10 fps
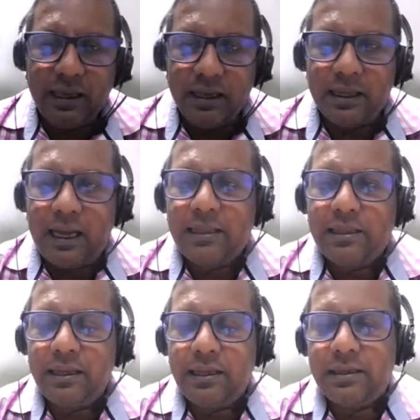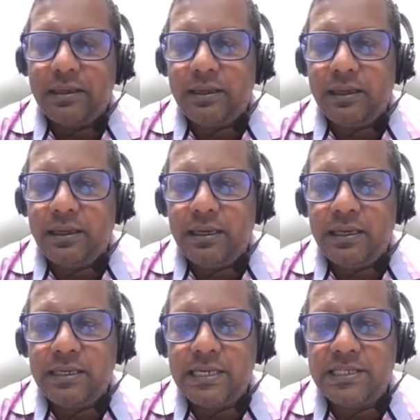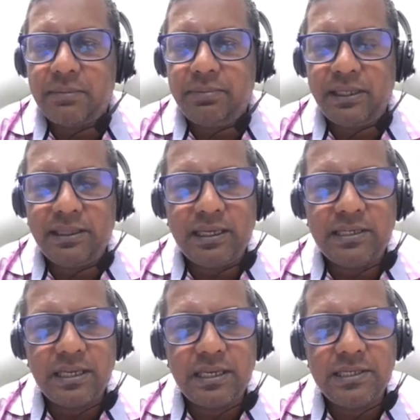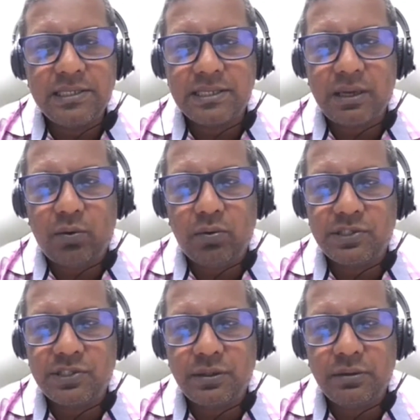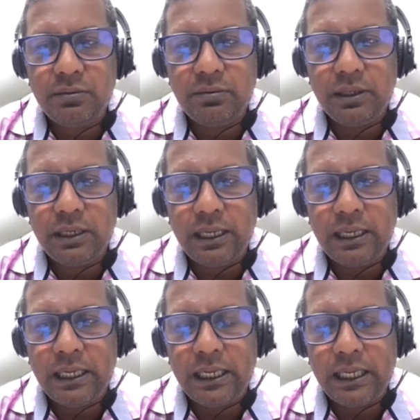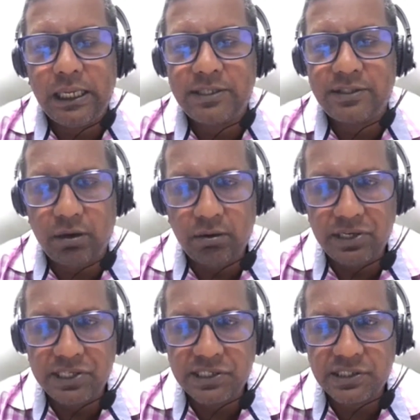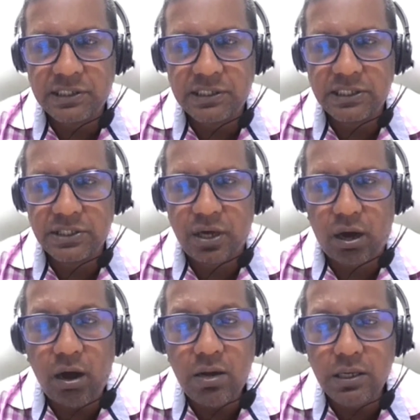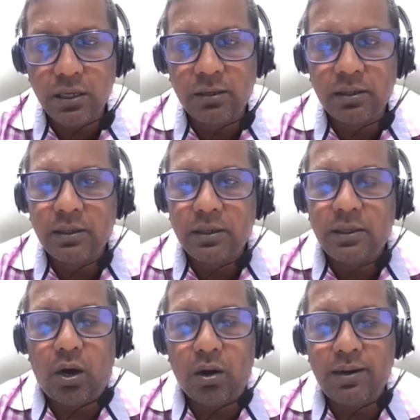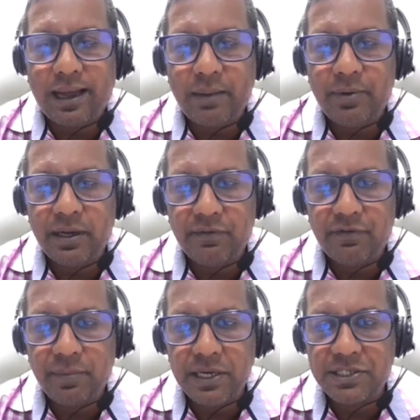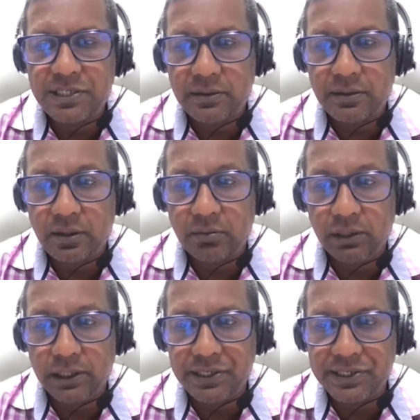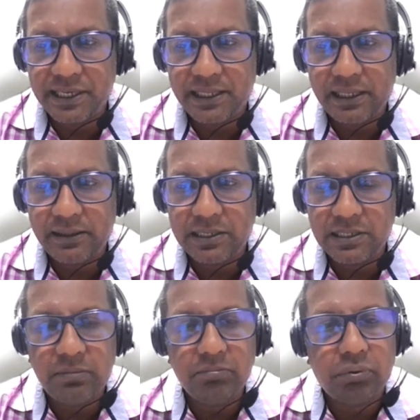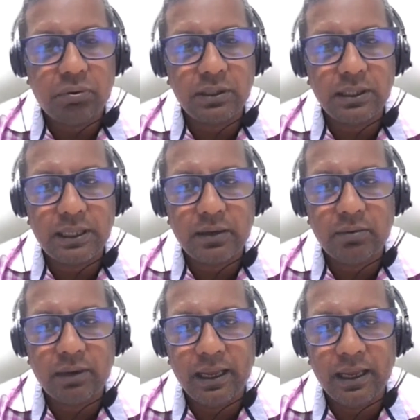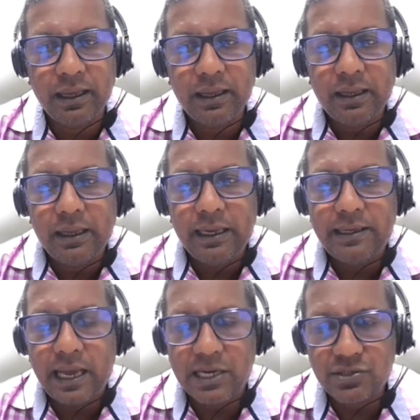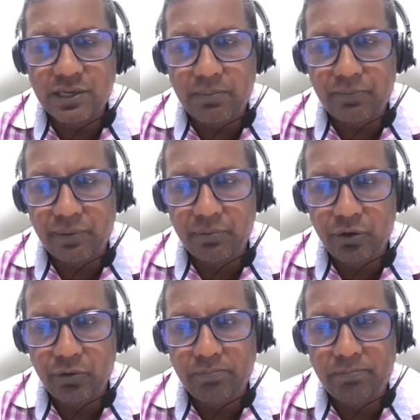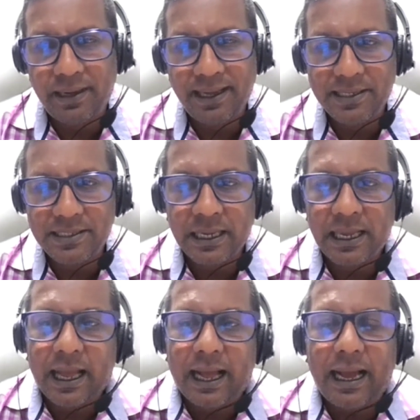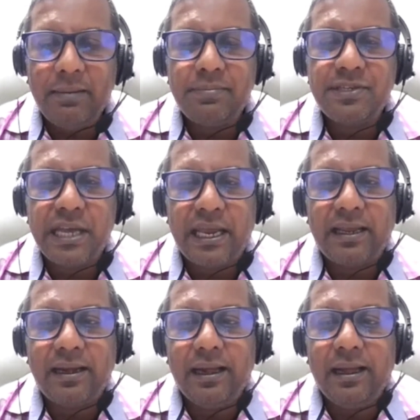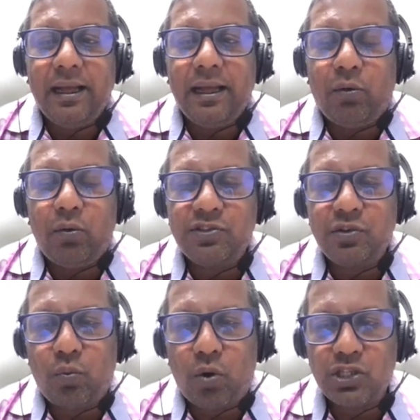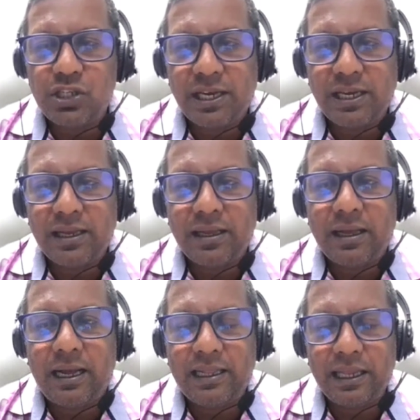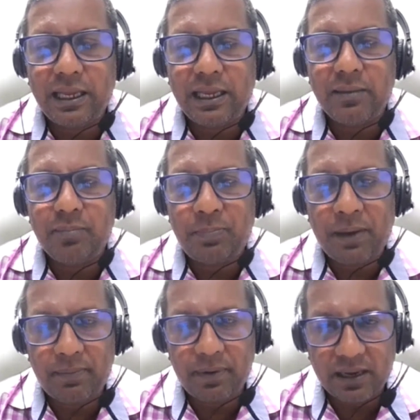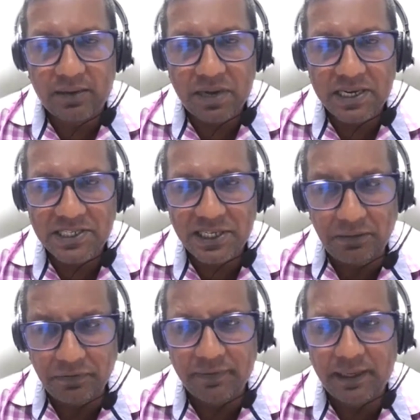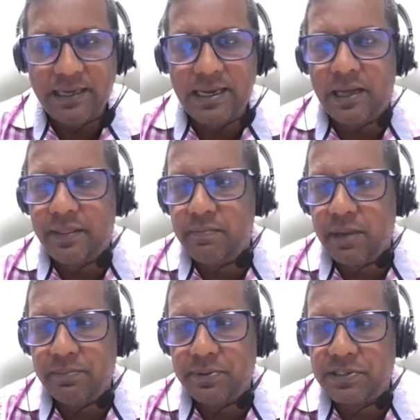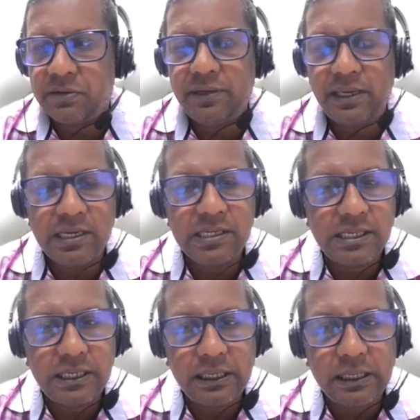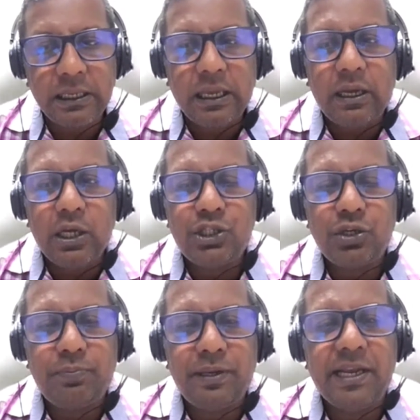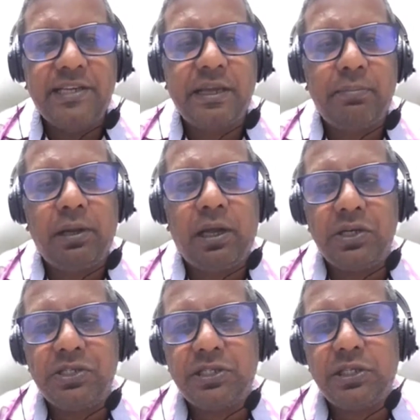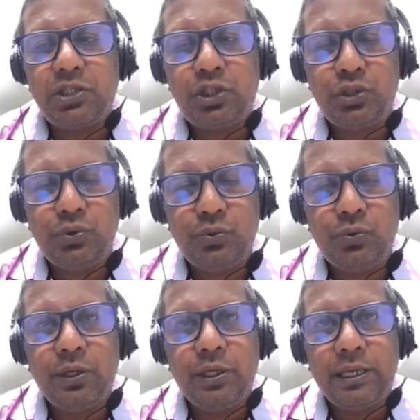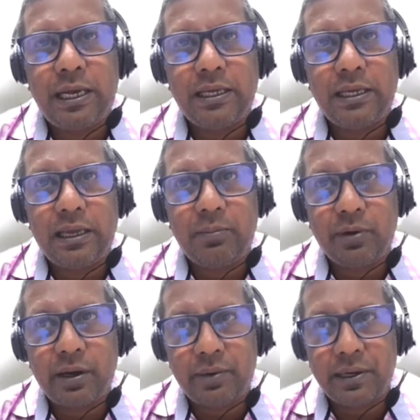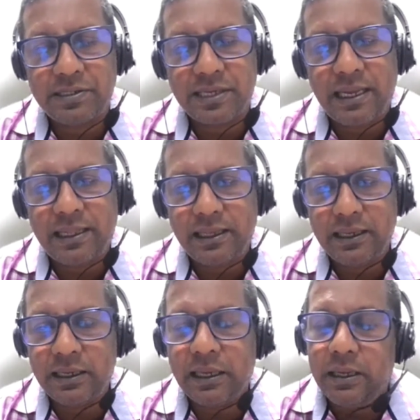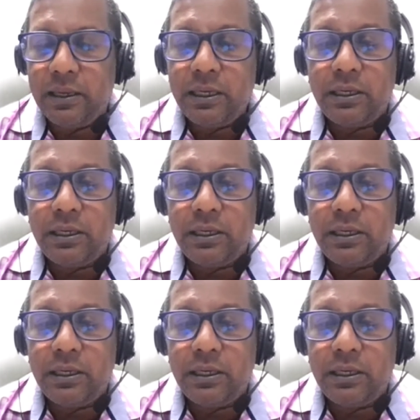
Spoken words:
think it's something that is also it's the onus is on library information workers. I think that's an important thing, where it has to come from you. But I'm saying also watching, I think people like myself and other members of LIASA should be exemplars to younger librarians. I think